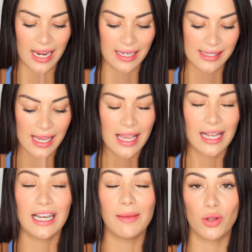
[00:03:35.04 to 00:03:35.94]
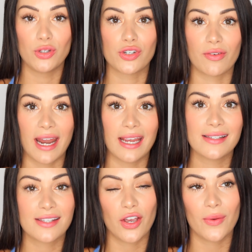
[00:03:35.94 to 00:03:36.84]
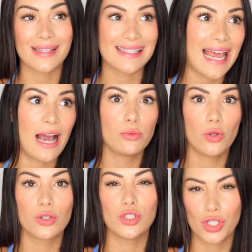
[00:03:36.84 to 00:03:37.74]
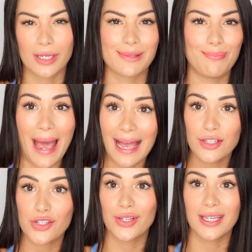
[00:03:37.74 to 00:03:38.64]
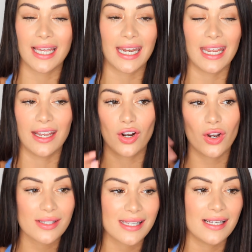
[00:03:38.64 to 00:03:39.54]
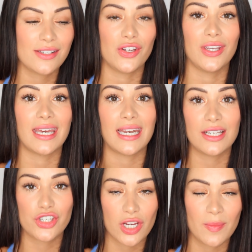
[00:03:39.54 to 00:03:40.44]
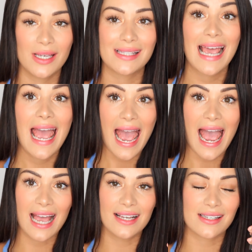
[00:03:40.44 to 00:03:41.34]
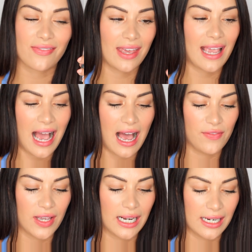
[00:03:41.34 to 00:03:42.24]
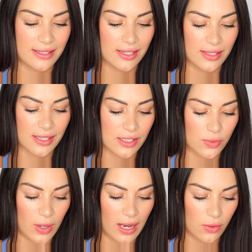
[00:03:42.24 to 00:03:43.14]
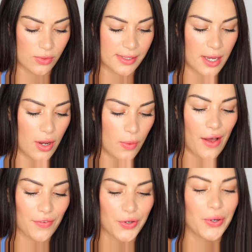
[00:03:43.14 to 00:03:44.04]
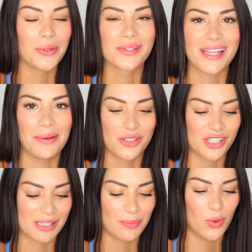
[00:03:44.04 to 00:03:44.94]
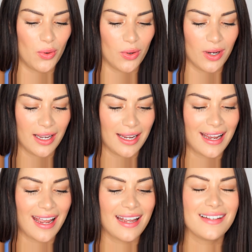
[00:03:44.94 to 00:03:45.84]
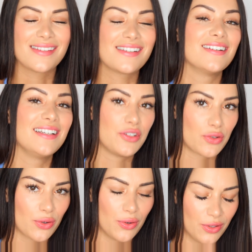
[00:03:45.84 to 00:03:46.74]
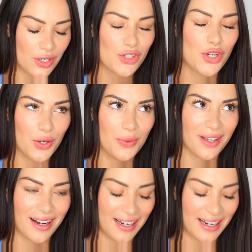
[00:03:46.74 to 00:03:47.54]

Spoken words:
NYX Lip Lingerie. So it's now not just matte. You can get it in glosses, you can get it in shimmers, and they have glitters as well. So of course I was just more instantly drawn to the